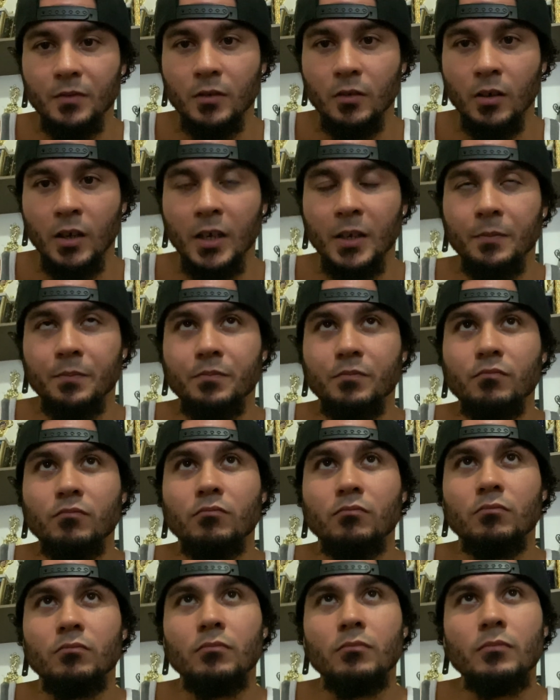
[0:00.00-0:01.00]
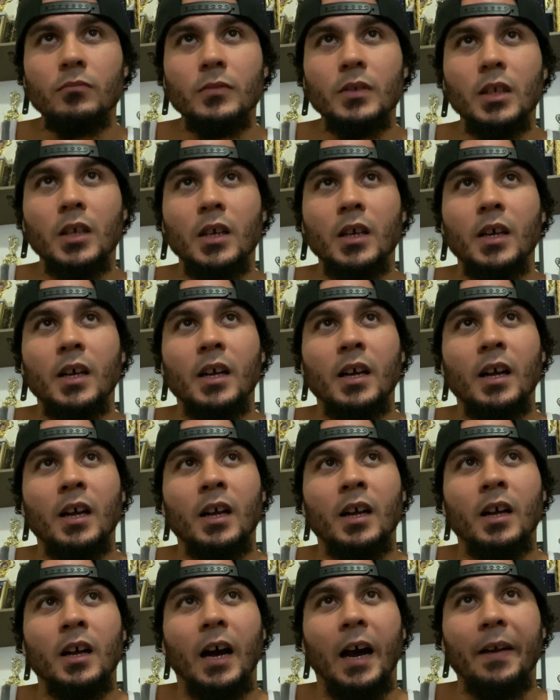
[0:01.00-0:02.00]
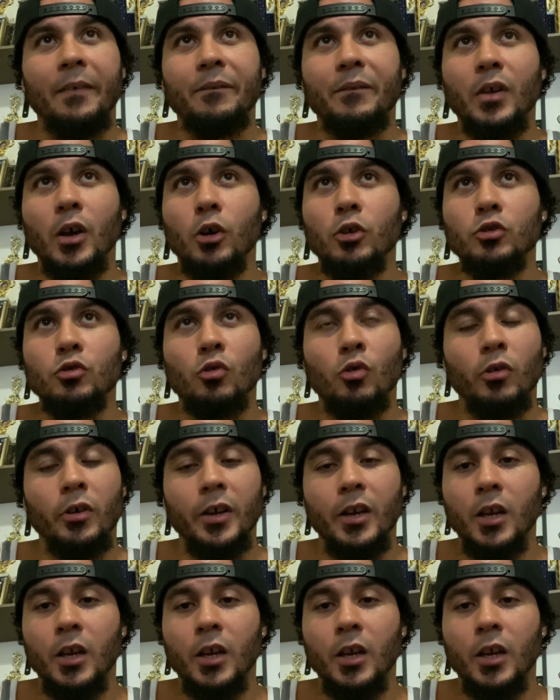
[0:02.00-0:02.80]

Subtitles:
right? I failed growing